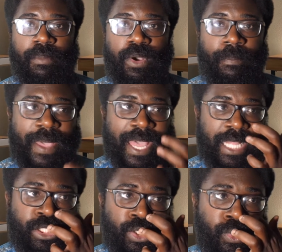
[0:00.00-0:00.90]

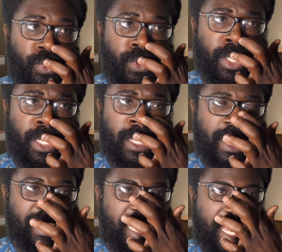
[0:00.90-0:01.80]
Compared to,
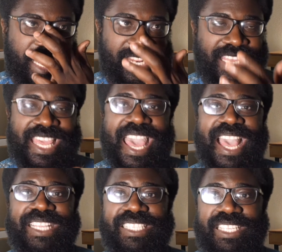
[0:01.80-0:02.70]
let's say, the
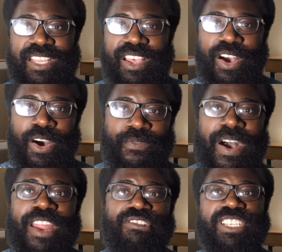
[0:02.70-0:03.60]
years of
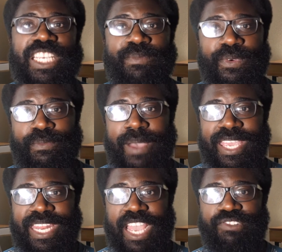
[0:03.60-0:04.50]
underachievement for Man
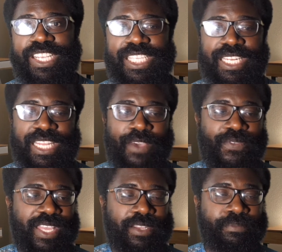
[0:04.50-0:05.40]
United recently. I
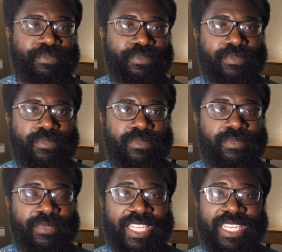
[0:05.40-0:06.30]
think
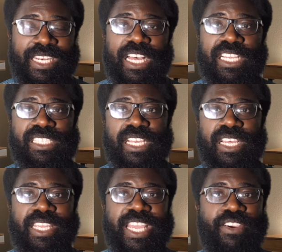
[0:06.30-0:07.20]
in the last
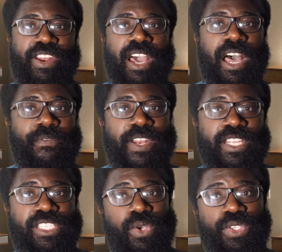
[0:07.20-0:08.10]
year and a half
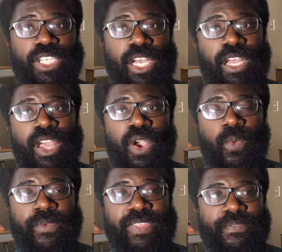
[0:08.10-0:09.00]
under Solskjaer,
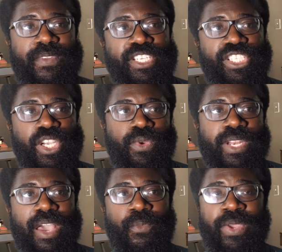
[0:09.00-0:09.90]
we've definitely shown
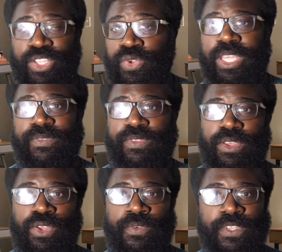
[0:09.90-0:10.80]
that we do give
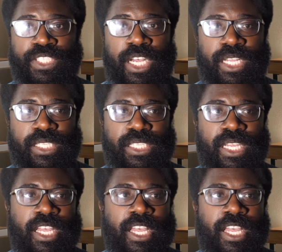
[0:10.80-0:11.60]
youth a chance.